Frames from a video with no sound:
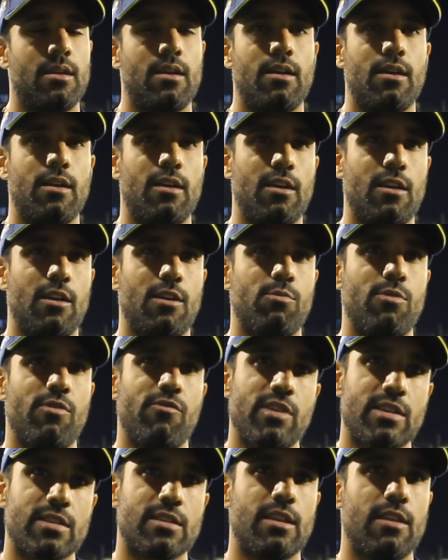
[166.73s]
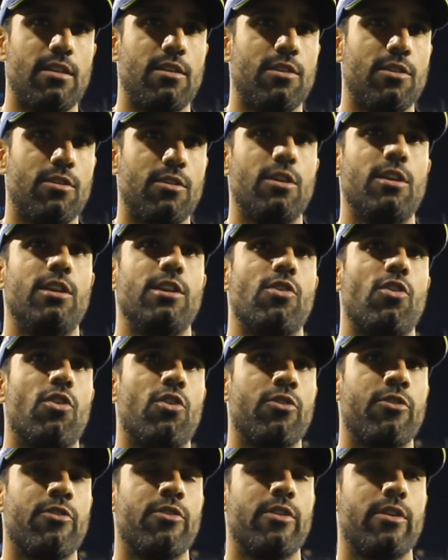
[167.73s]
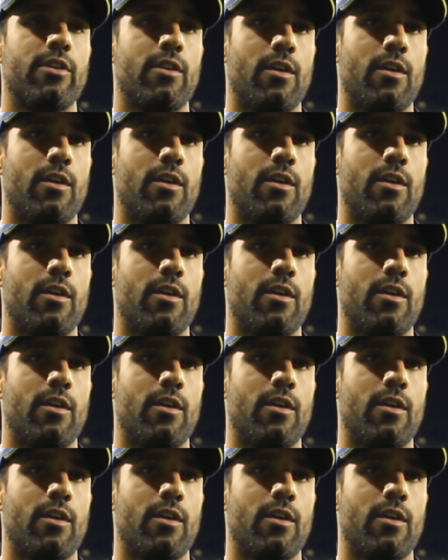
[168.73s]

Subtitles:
We risked it, early on,